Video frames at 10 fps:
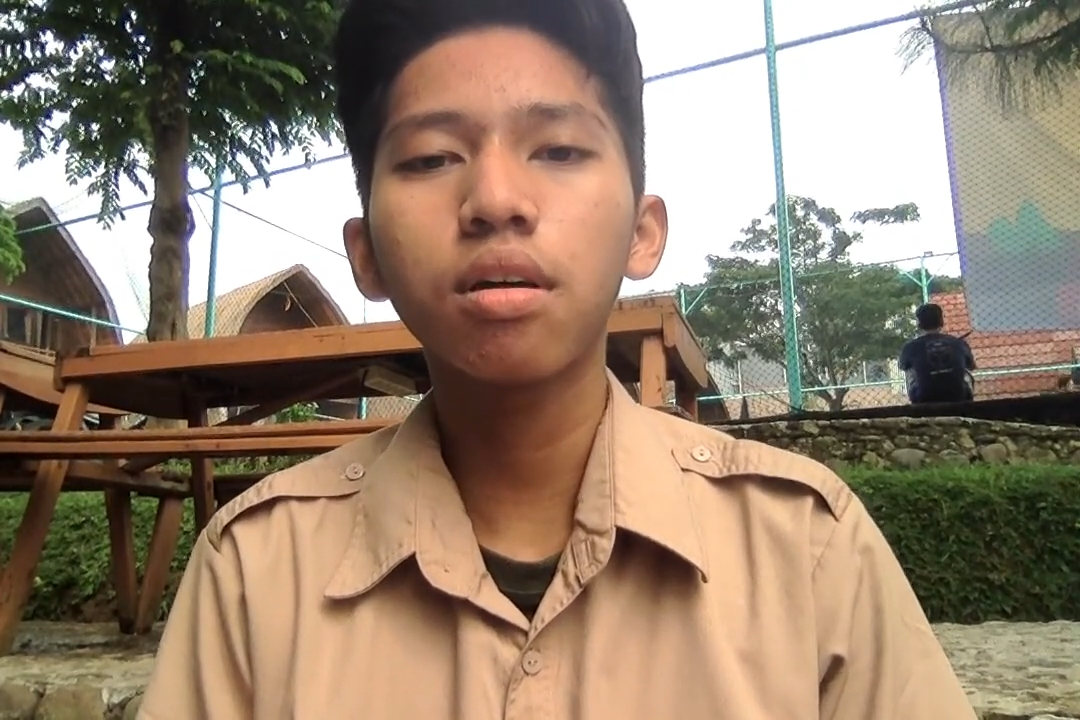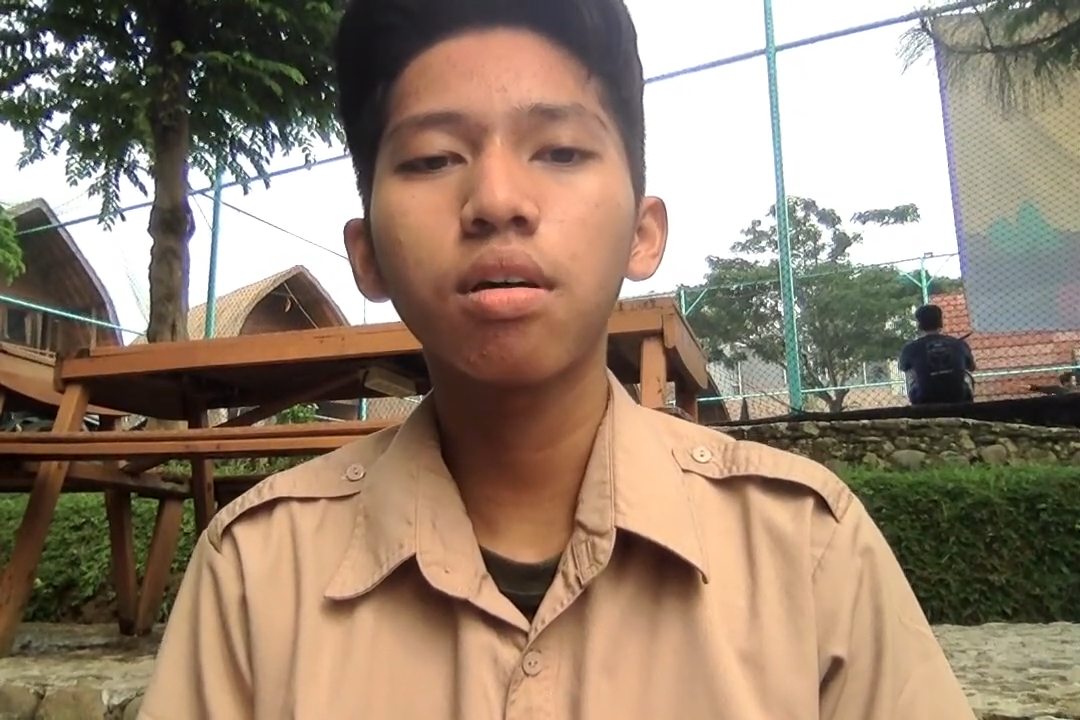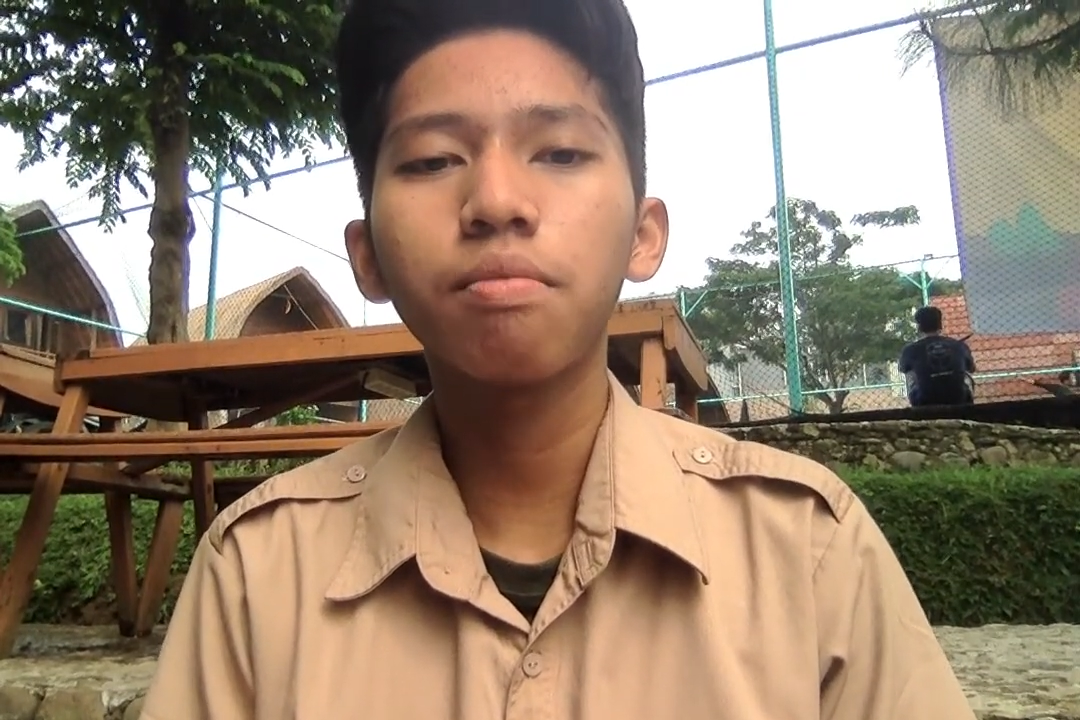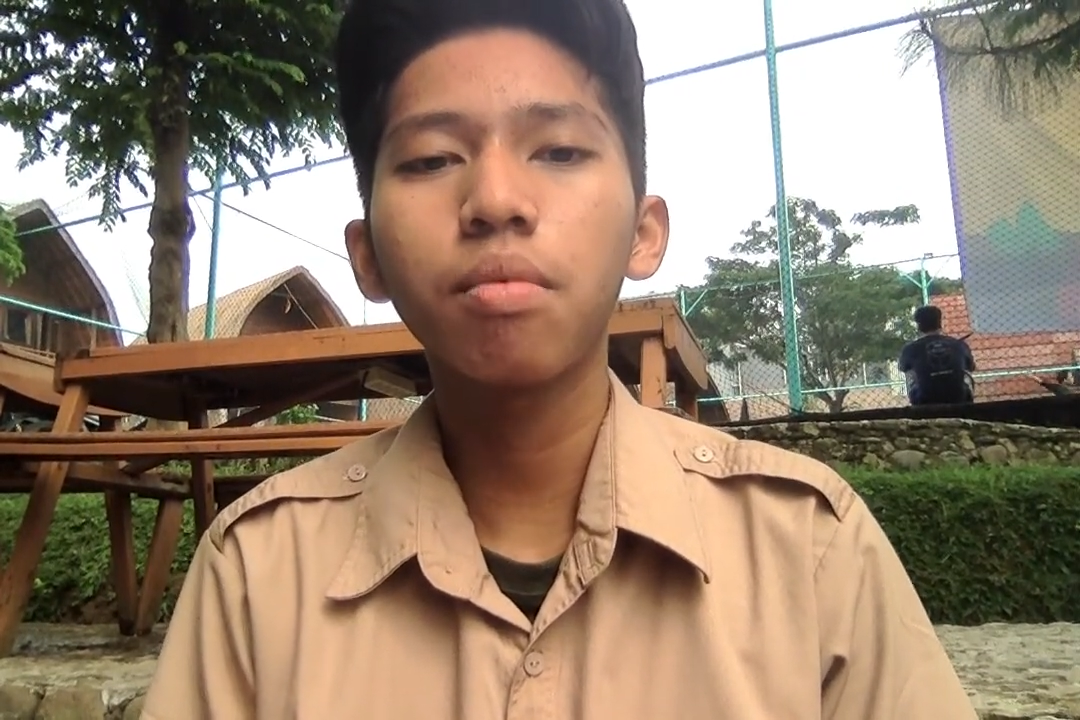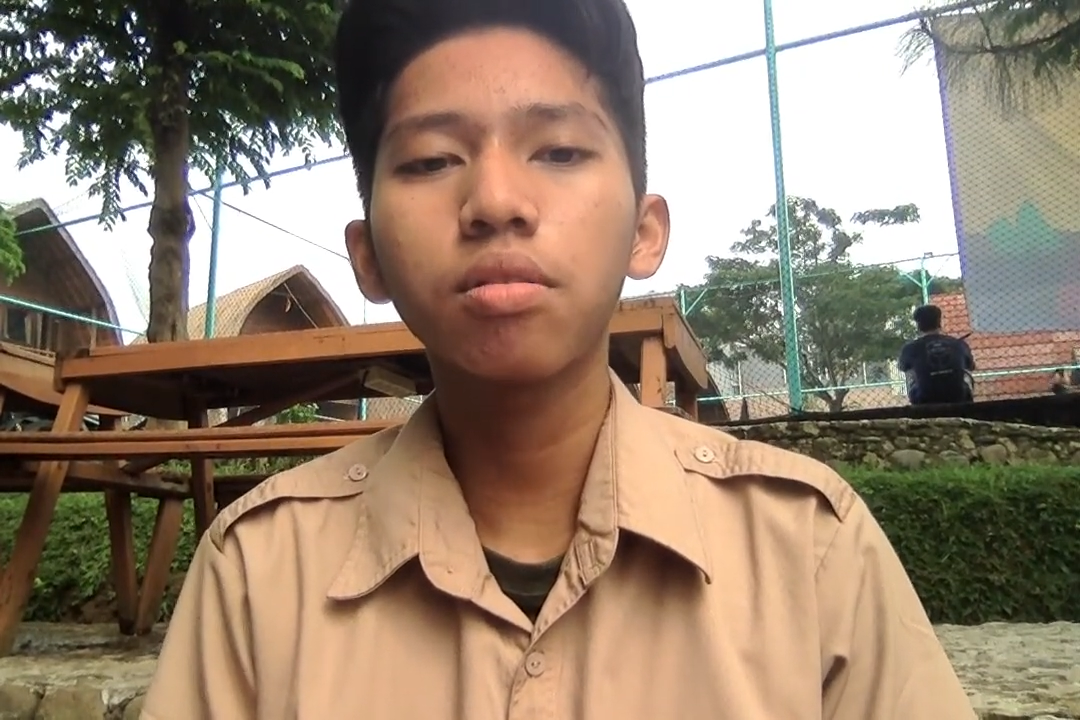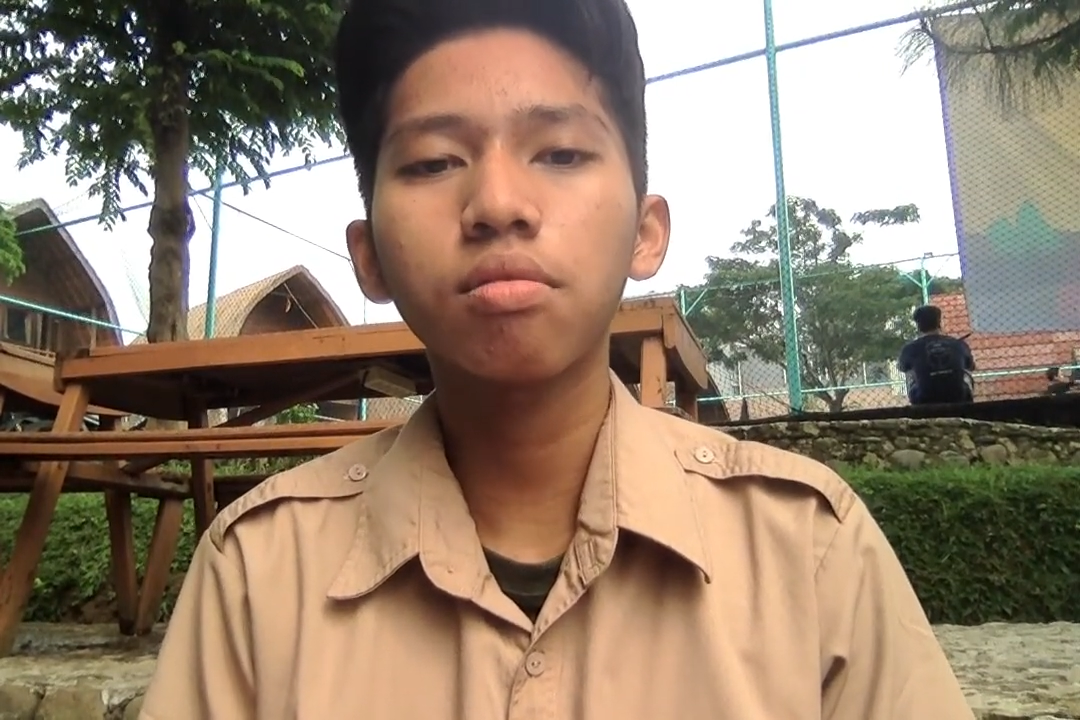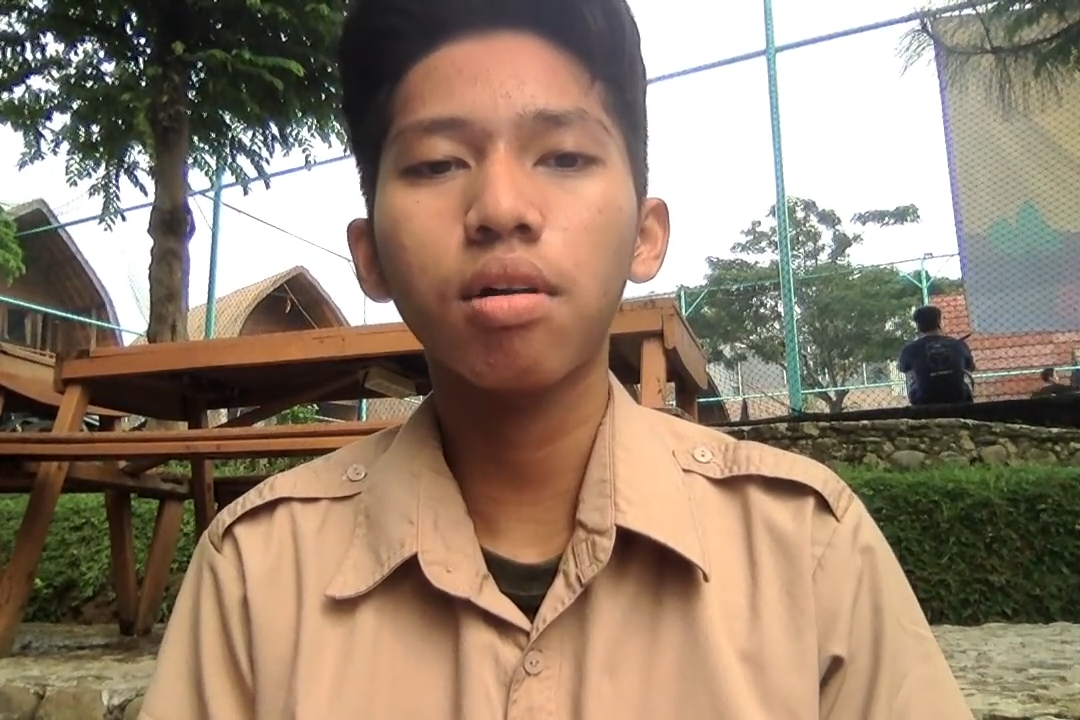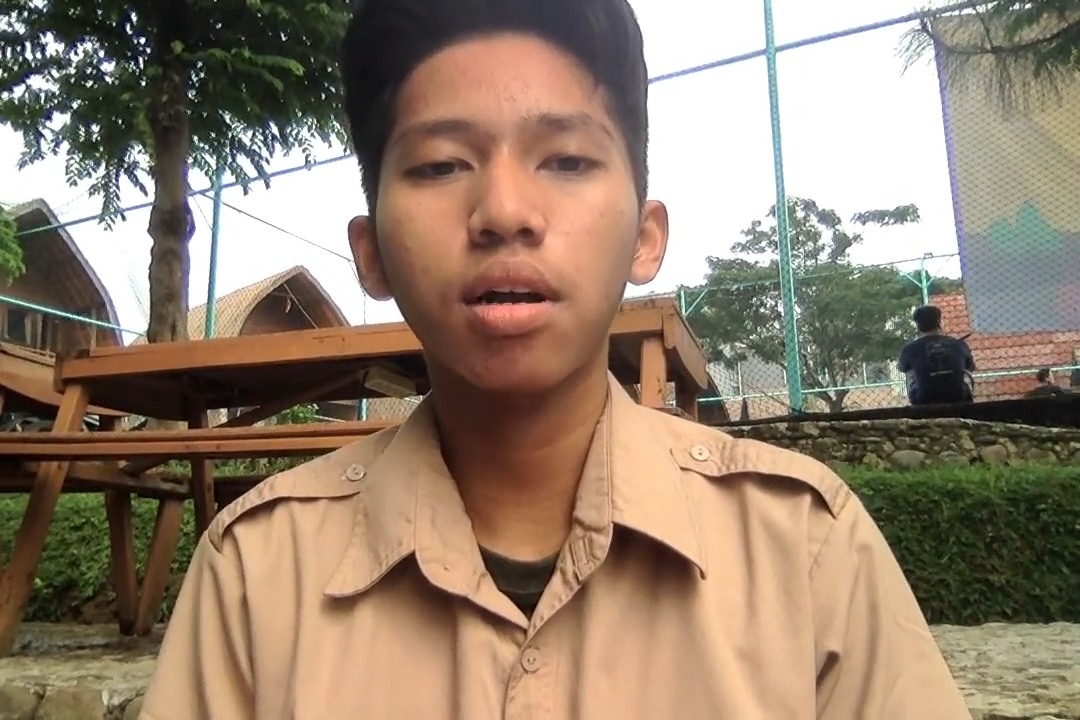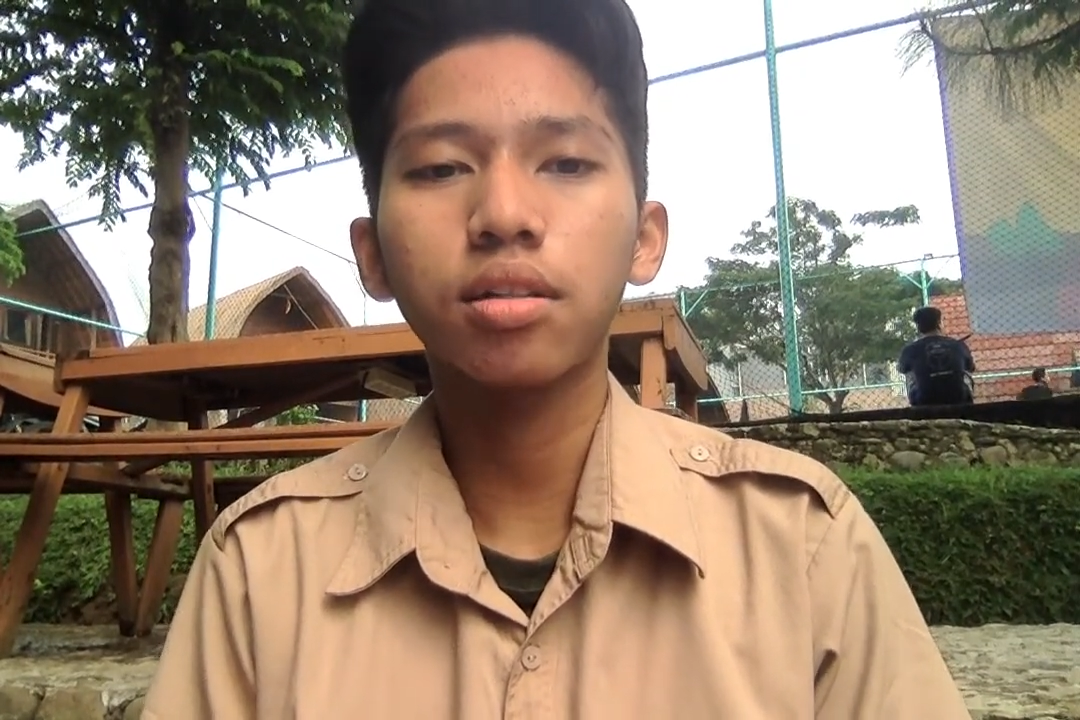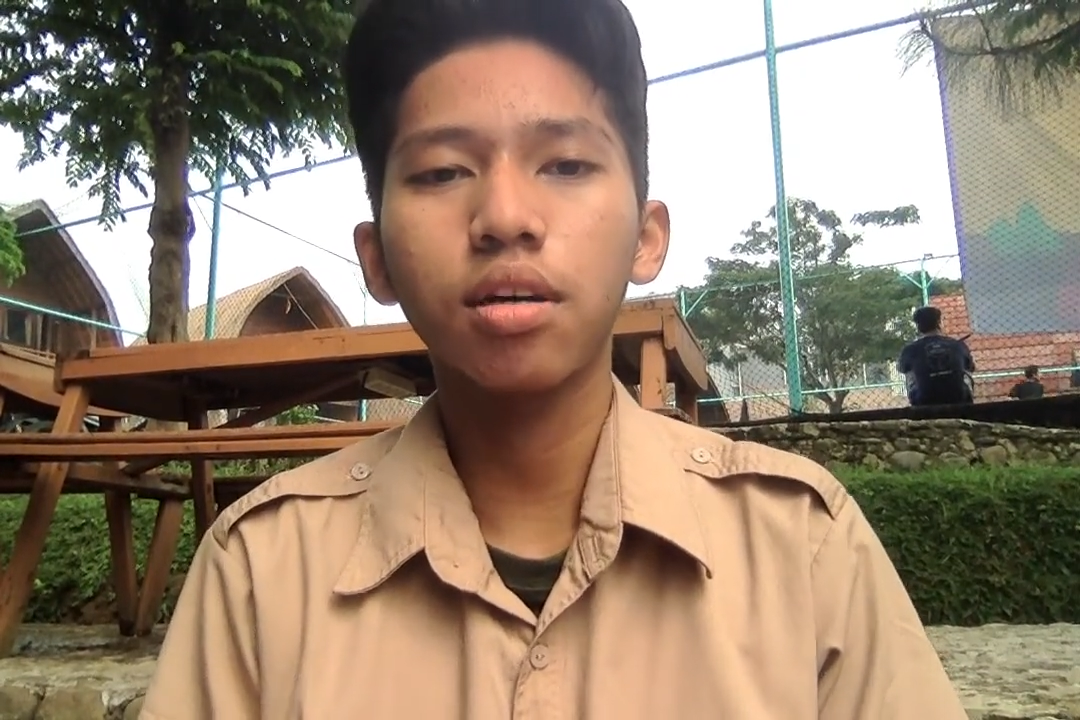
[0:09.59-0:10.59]
of Mount
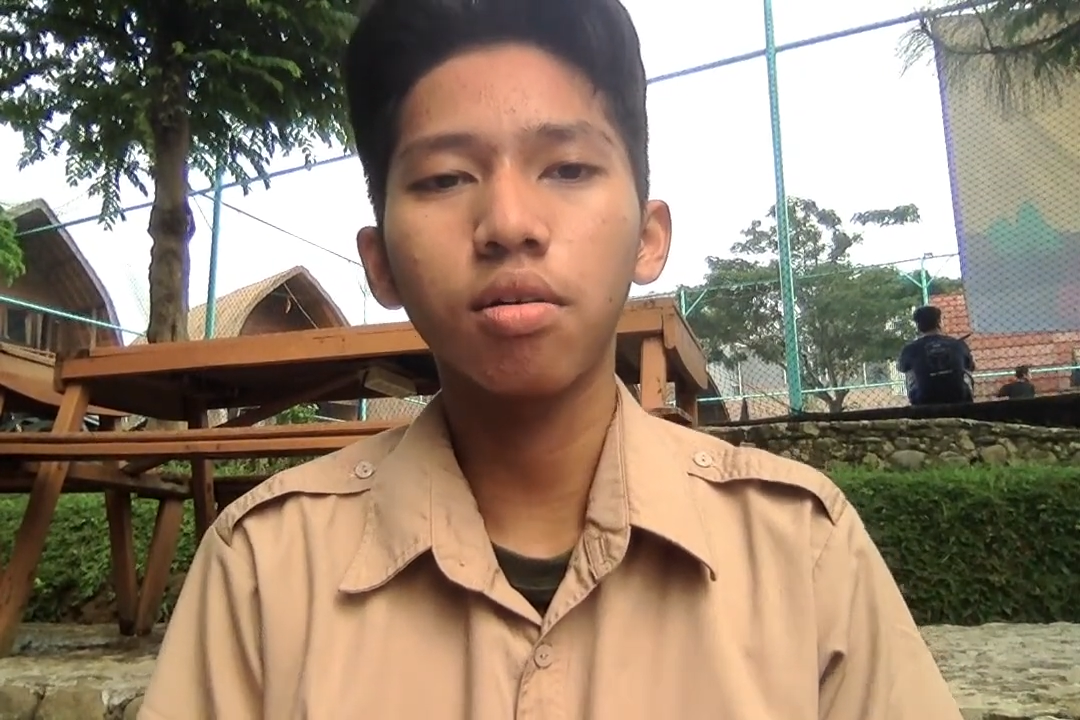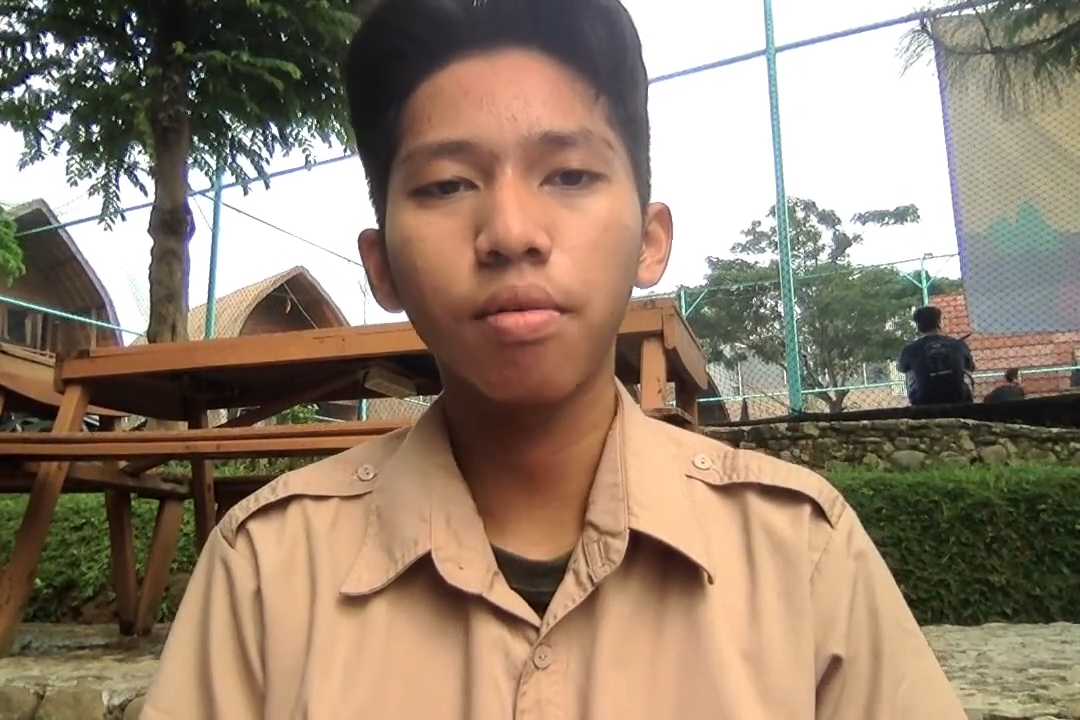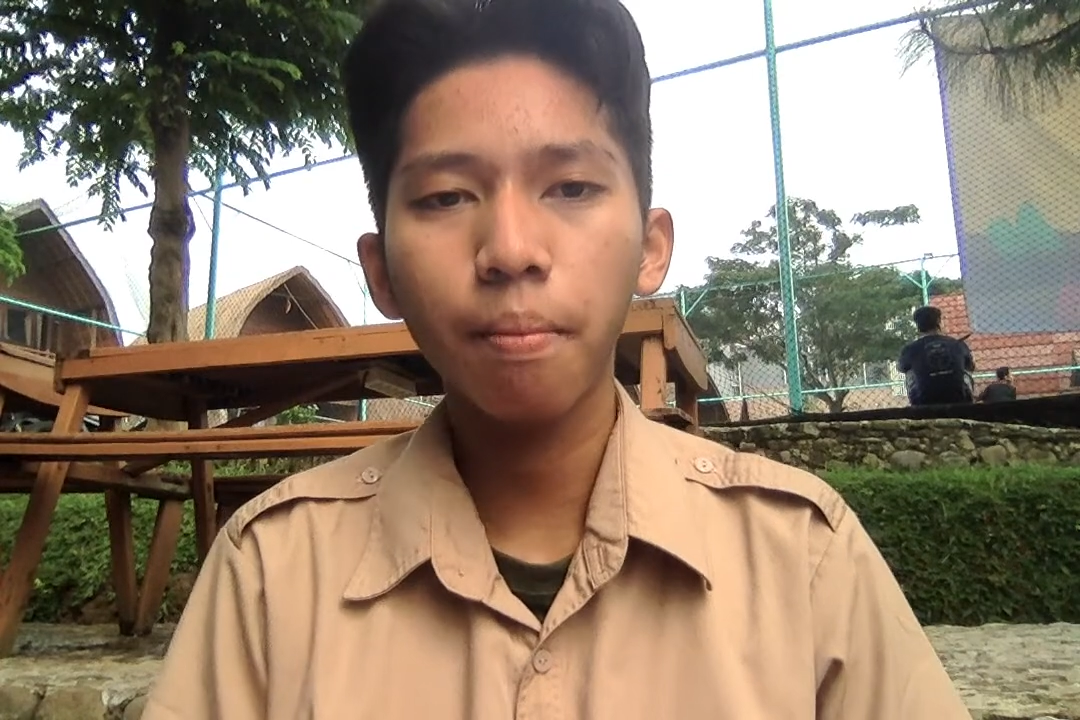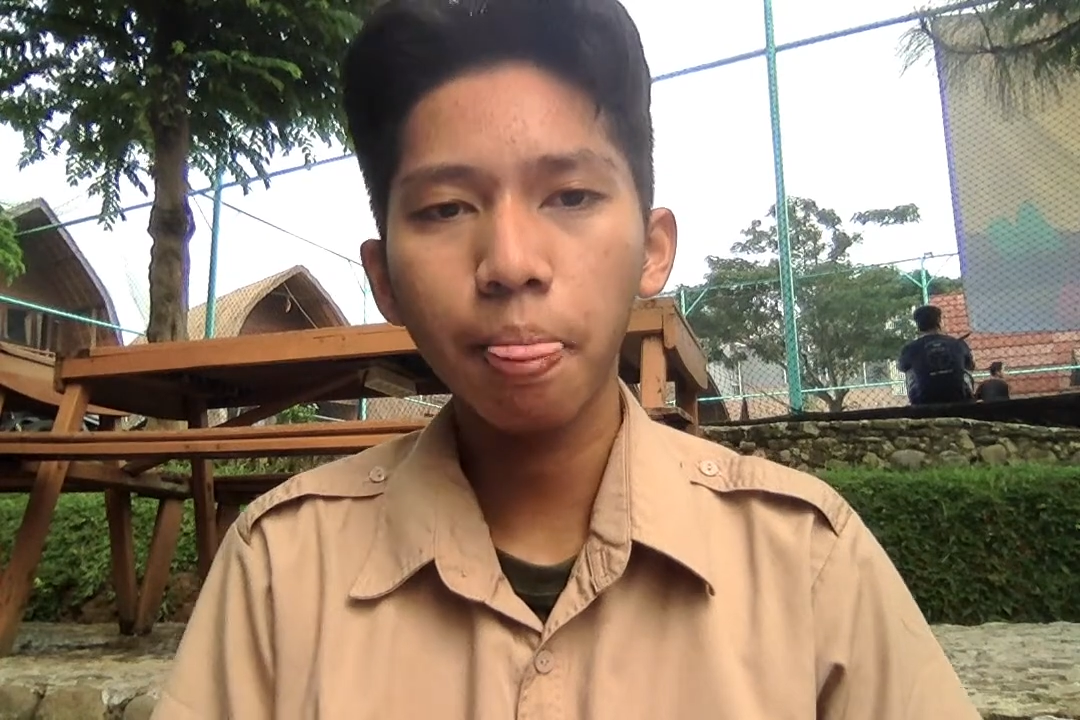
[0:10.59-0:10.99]
Krakatau.